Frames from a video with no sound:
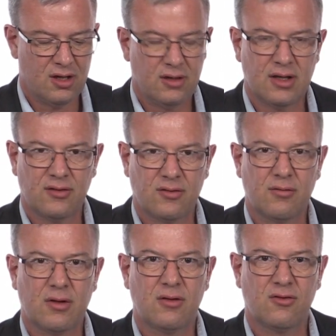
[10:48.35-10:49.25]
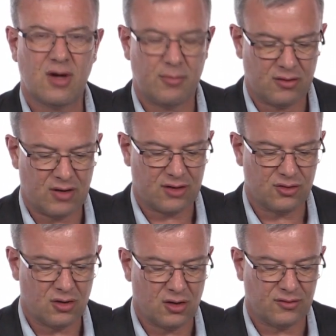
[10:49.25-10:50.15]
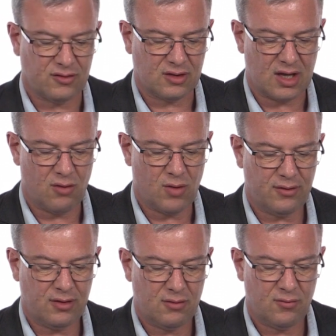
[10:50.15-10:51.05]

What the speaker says: that's described by the reaction constant K1.